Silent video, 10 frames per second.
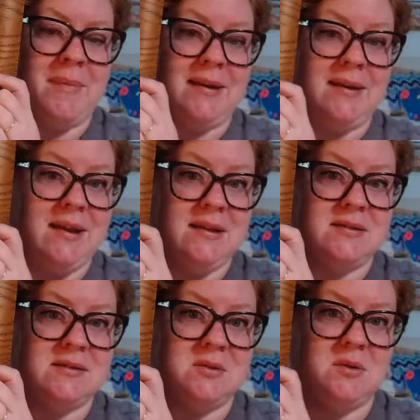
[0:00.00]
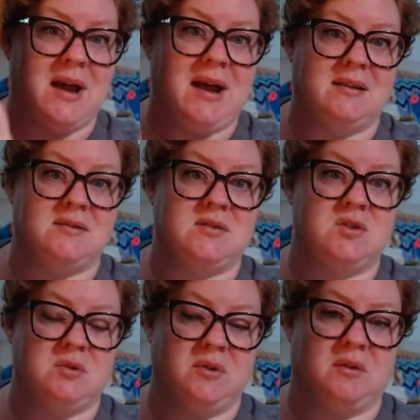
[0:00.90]
my niece who has
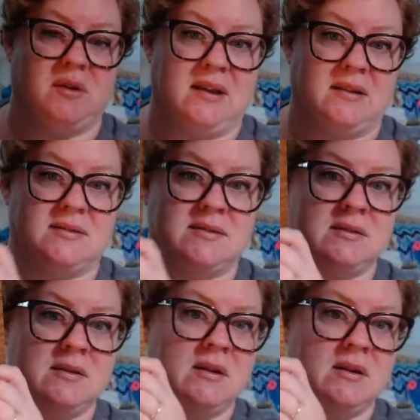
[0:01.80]
2 little kids.